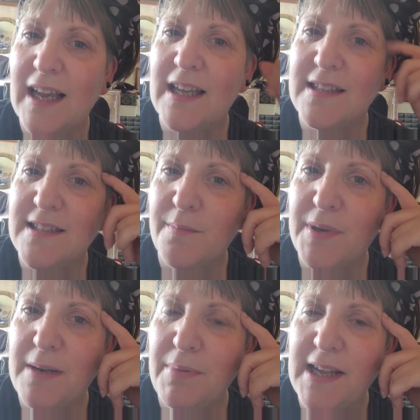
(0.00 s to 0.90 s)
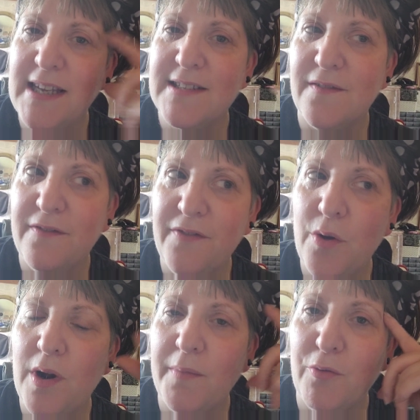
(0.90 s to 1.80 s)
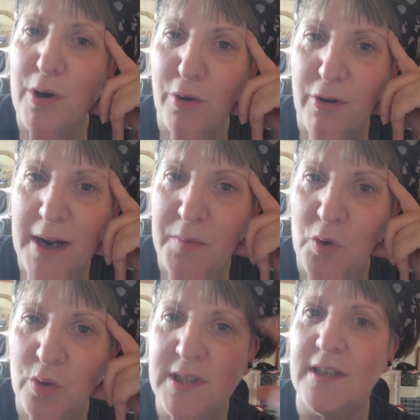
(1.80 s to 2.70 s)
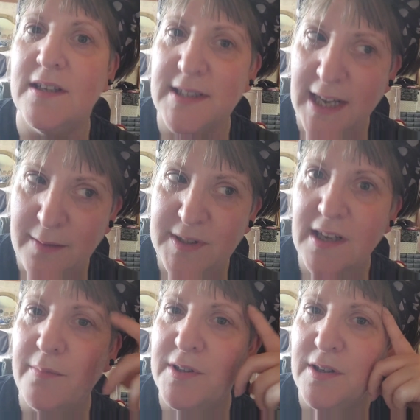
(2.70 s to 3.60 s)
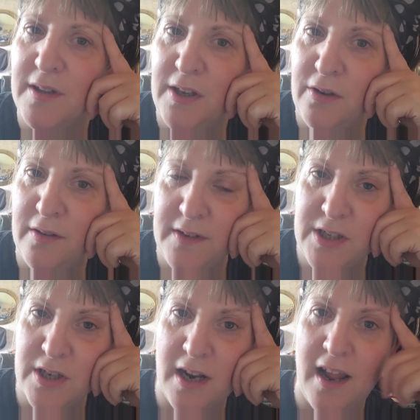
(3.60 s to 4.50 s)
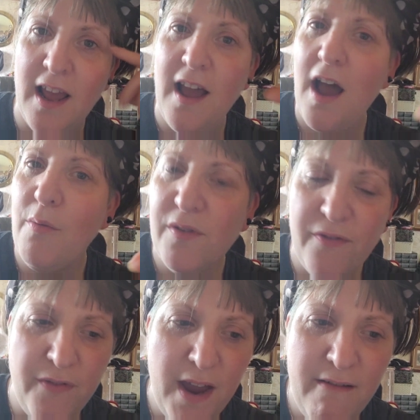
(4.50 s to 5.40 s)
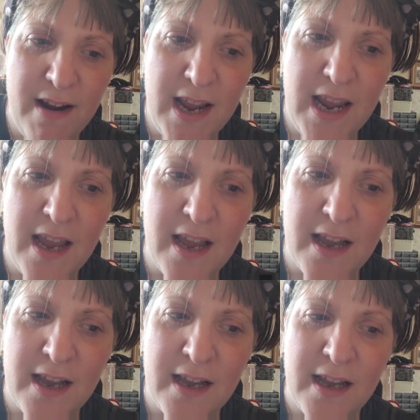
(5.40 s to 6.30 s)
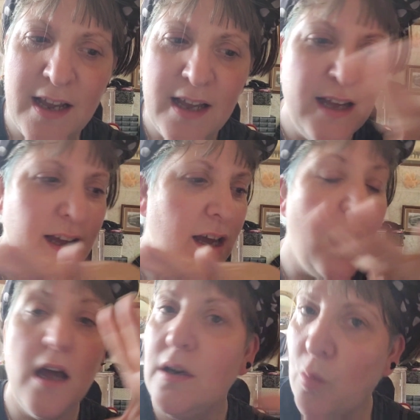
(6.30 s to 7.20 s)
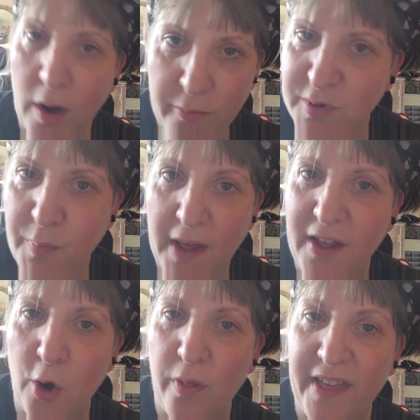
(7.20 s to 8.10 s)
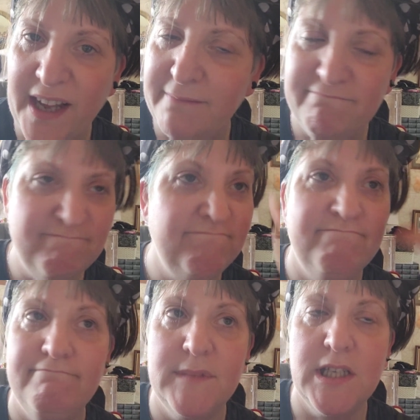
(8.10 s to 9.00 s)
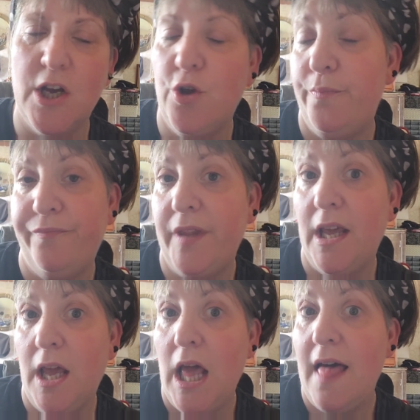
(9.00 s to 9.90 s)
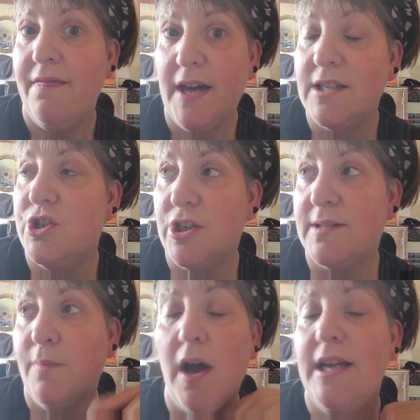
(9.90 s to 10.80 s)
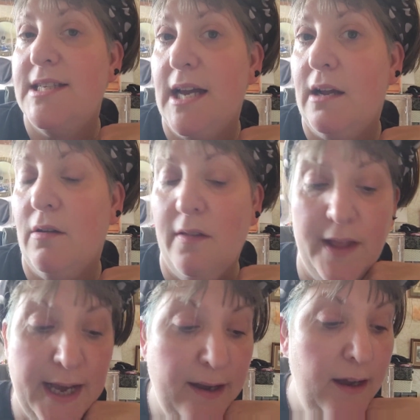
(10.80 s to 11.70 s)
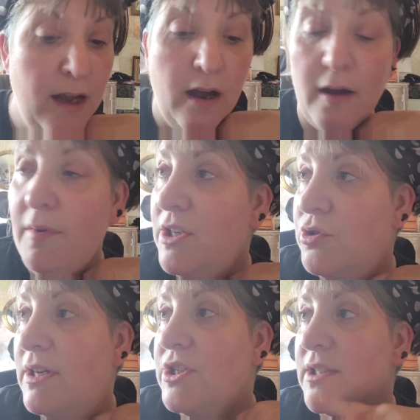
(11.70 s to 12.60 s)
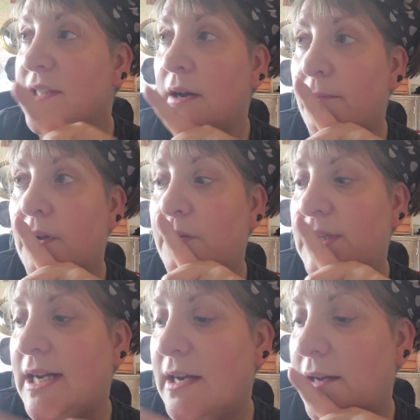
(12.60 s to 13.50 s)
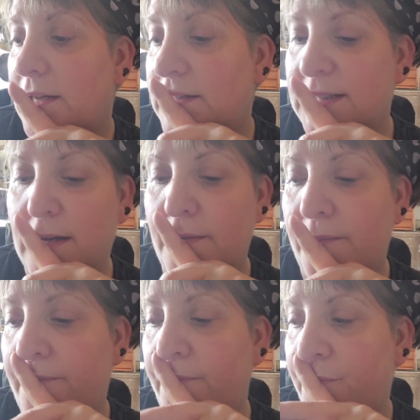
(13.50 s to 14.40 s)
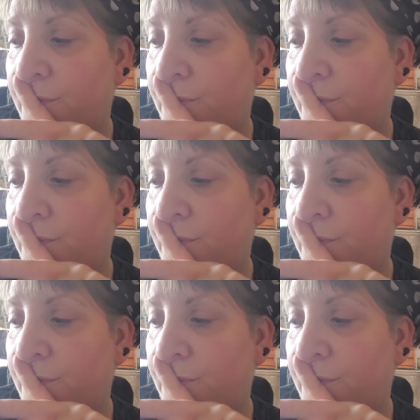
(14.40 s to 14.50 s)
can somebody please phone up the real Graham Norton and tell him to come and do the Eurovision? I was very underwhelmed by the whole thing. So that's just my take on that. I'm literally just uploading some